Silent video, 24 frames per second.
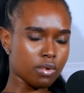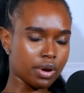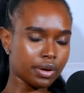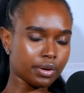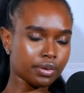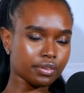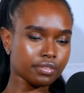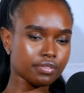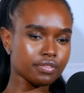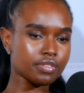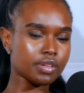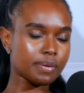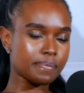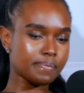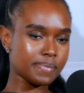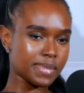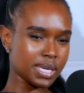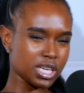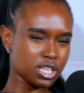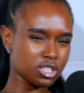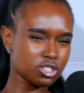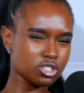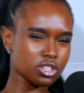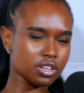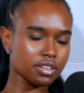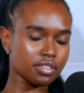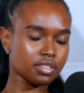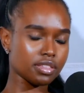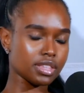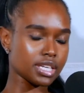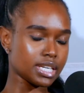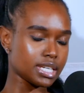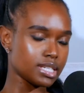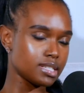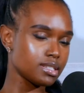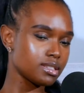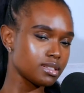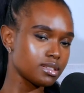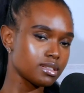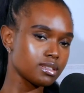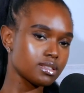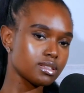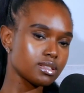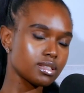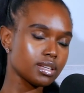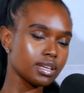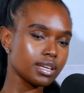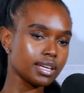one of the major
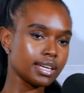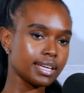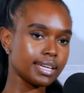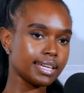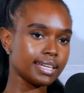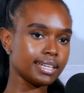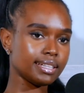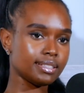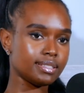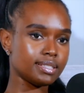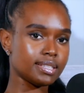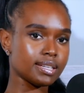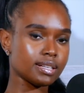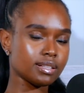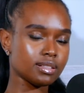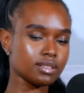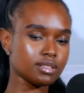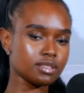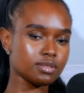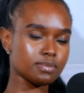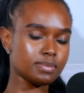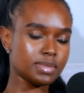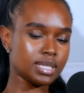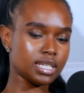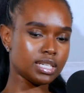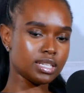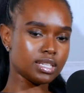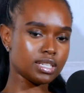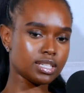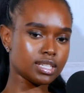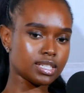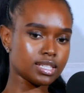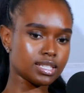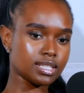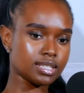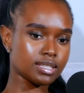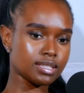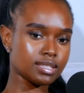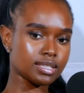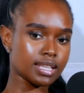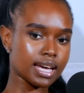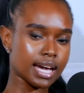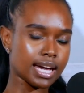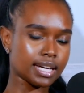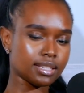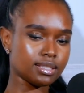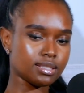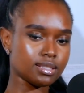things it tells me is
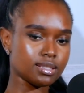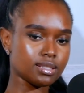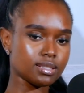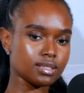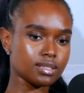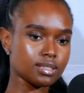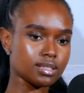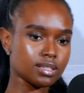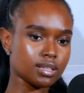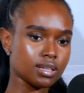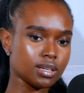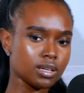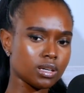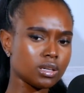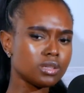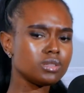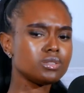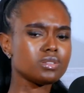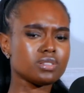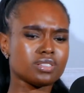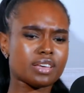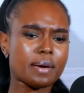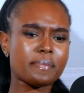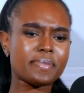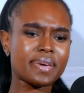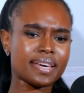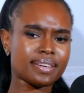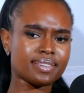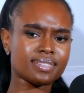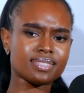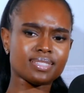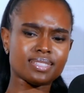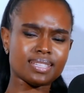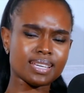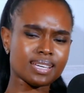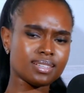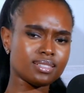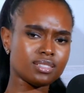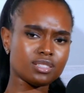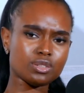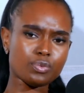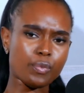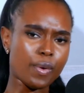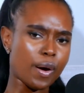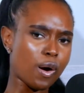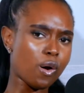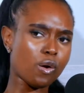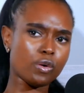that to some
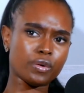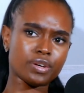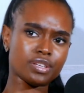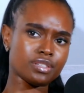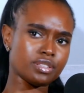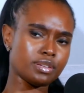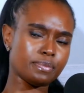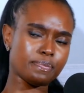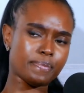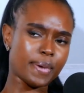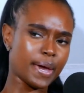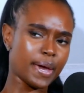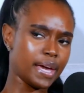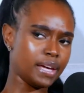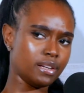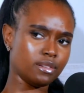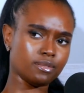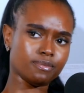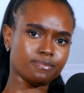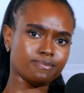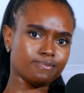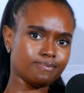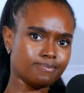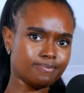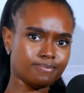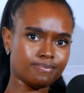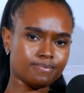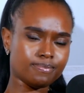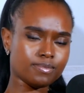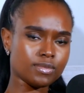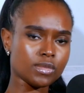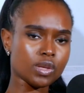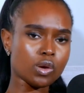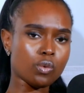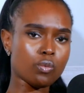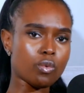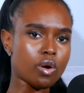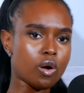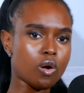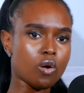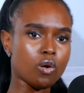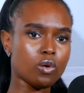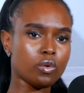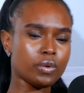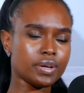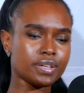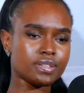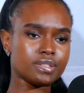extent, we're always in pain. We're
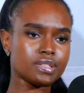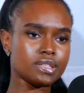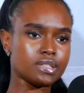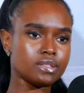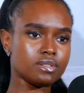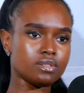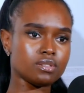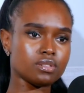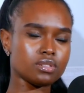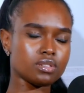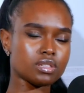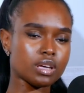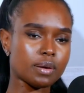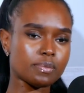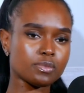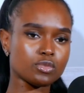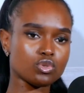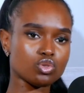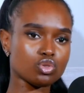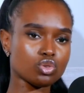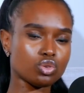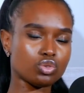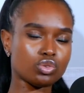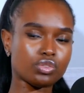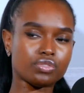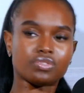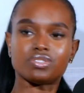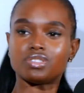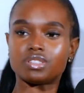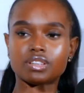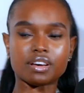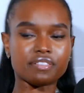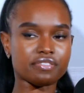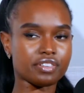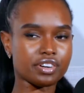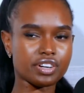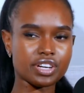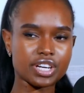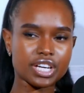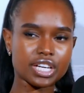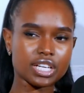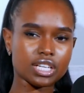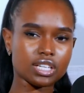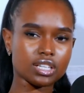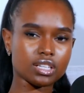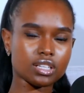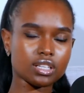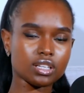always in some sort of
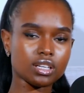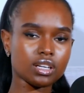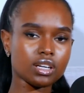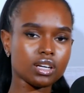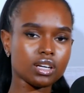suffering,